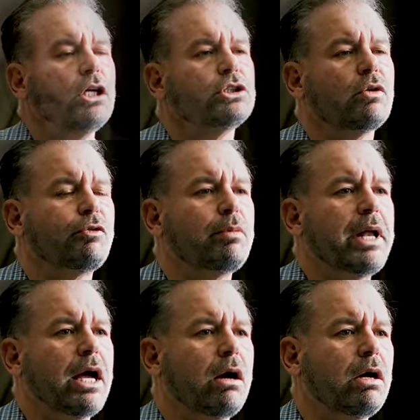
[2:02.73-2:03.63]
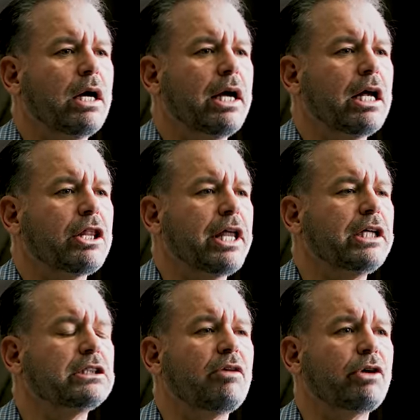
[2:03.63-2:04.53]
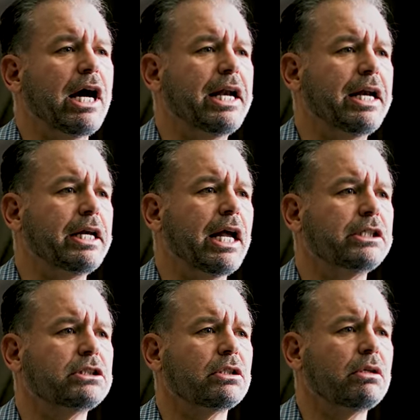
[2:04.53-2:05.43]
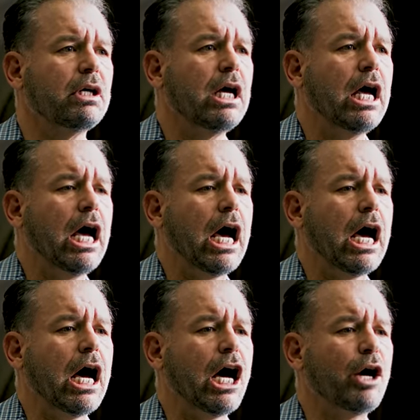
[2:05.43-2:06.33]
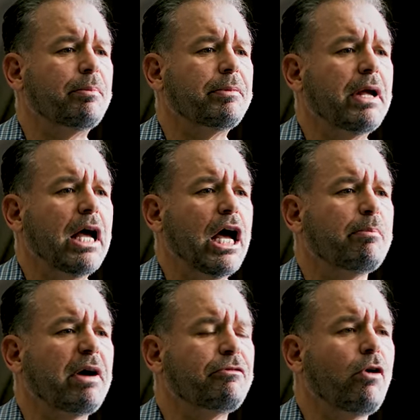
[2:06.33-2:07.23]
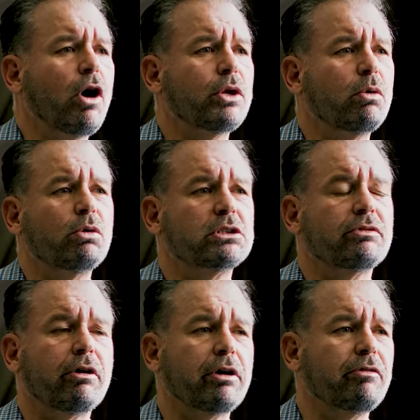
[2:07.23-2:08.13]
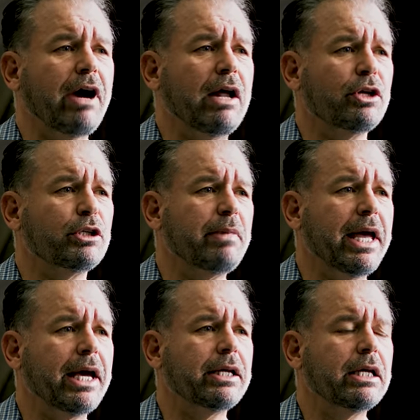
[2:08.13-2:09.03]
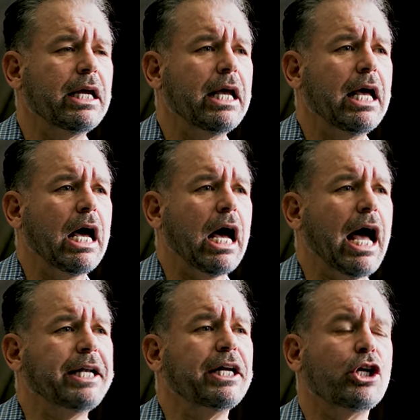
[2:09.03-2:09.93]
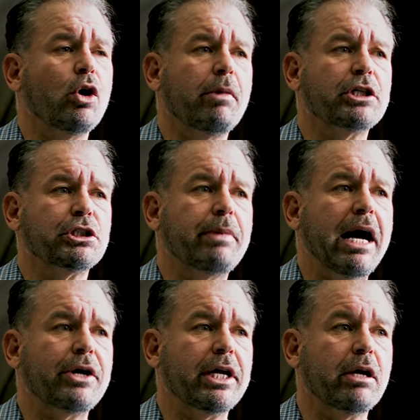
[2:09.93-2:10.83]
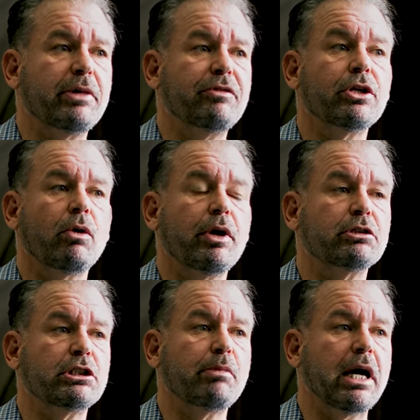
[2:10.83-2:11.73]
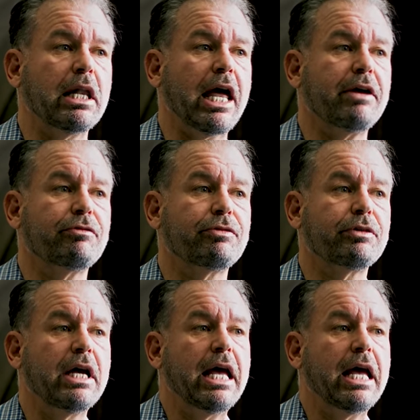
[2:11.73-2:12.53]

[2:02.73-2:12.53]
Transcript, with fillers: So from there, things never got any nicer. Um, my father, who was a very violent man, I didn't know much about him, even though he was in my life.